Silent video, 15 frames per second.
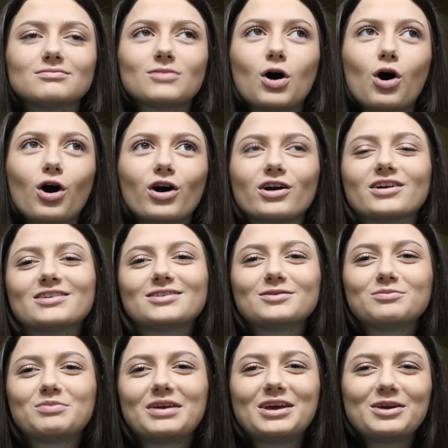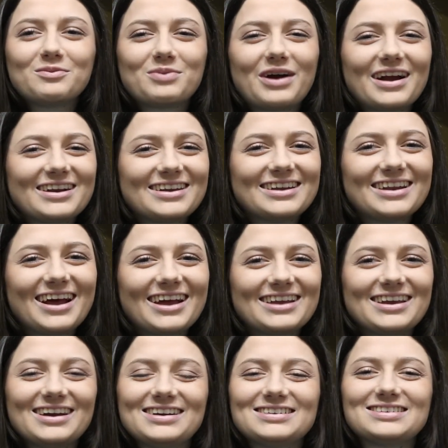hard being pregnant, I
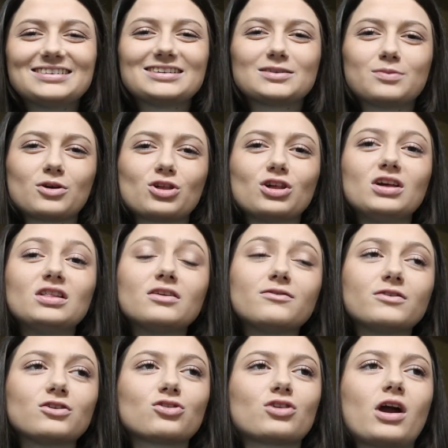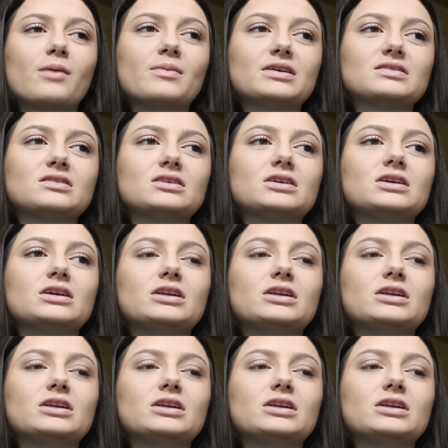guess, especially in the first trimester.